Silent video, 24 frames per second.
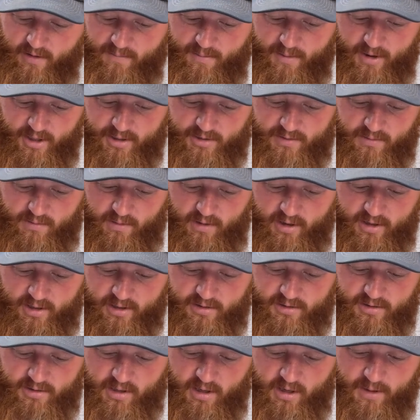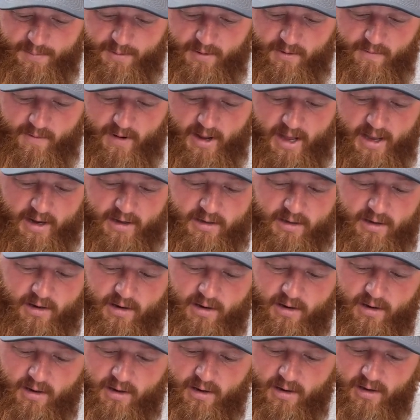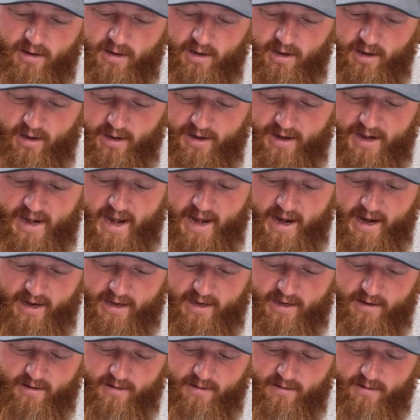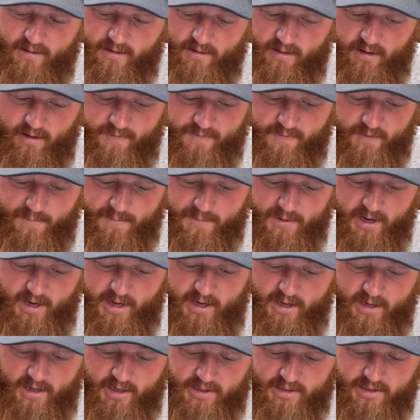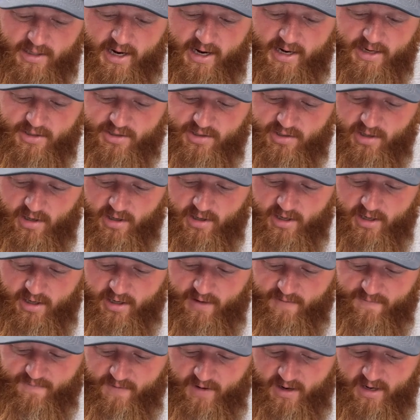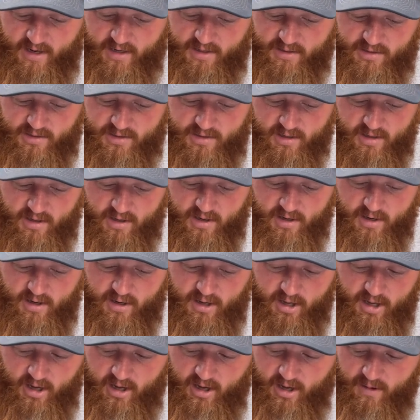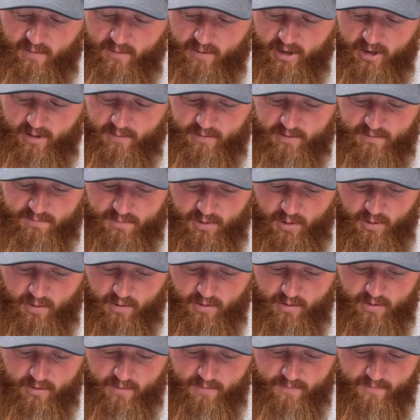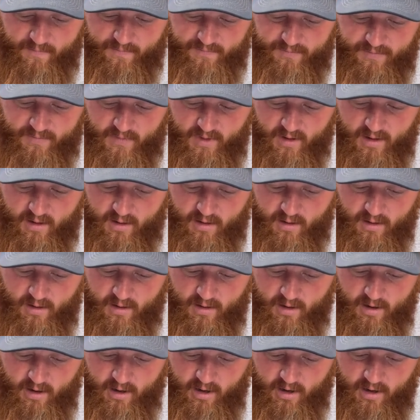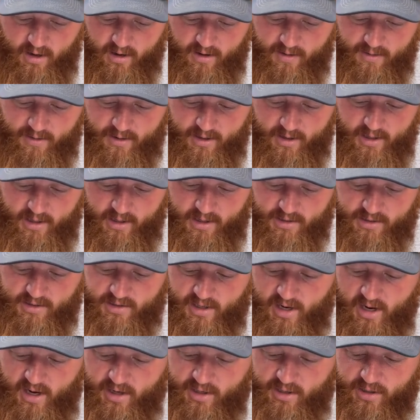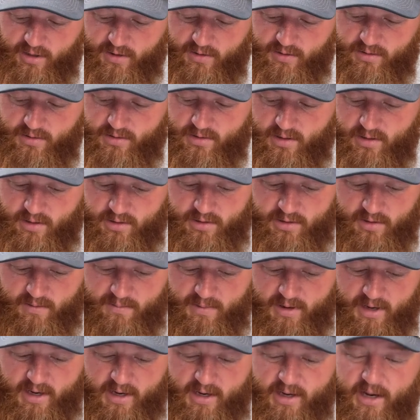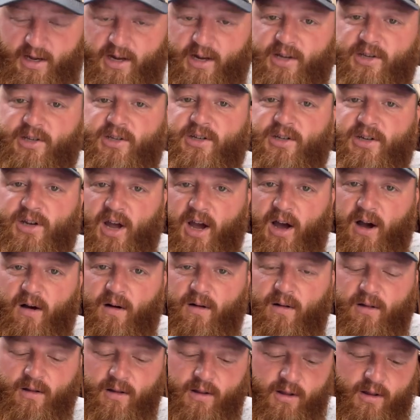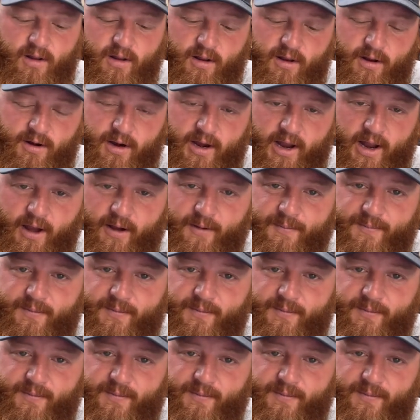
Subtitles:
muscle on his upper right neck from getting his head stuck in a fence when he was born. He is not used to being in a stall. Now,